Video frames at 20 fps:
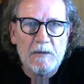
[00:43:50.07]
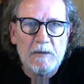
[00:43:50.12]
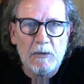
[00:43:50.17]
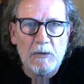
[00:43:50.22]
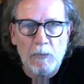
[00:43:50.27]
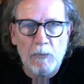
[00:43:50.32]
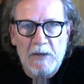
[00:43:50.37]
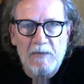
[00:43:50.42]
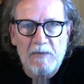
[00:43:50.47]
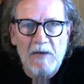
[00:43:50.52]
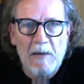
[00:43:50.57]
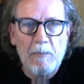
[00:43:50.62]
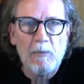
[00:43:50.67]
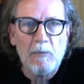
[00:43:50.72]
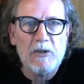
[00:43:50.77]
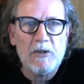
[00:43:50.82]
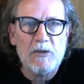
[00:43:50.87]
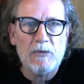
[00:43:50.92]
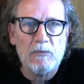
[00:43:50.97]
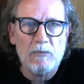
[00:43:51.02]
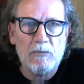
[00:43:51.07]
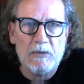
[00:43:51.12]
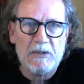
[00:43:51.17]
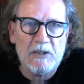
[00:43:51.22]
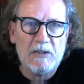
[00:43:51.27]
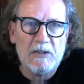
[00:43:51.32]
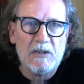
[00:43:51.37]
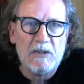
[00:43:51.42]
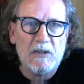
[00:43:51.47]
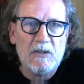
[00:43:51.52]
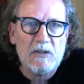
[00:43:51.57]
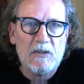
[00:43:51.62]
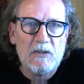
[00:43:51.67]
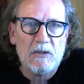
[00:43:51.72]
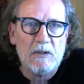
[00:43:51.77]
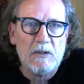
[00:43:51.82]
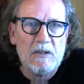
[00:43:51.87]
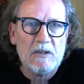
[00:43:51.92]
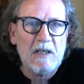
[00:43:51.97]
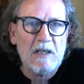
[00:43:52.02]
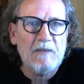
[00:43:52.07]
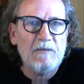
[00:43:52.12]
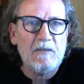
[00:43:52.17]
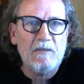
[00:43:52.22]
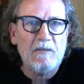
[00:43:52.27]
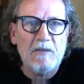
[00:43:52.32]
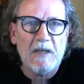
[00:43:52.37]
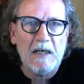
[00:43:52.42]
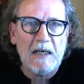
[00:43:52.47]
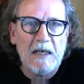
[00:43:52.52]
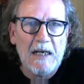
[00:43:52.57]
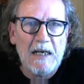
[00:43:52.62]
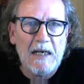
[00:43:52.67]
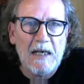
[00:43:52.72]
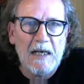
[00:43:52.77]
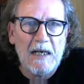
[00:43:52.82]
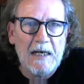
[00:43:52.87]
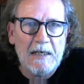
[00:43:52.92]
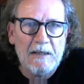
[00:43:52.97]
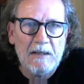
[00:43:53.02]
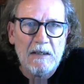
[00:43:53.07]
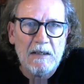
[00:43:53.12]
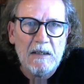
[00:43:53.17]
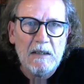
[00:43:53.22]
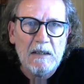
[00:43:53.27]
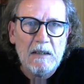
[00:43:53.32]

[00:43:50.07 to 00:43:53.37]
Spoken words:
degree of Aboriginal resistance to the theft of their land,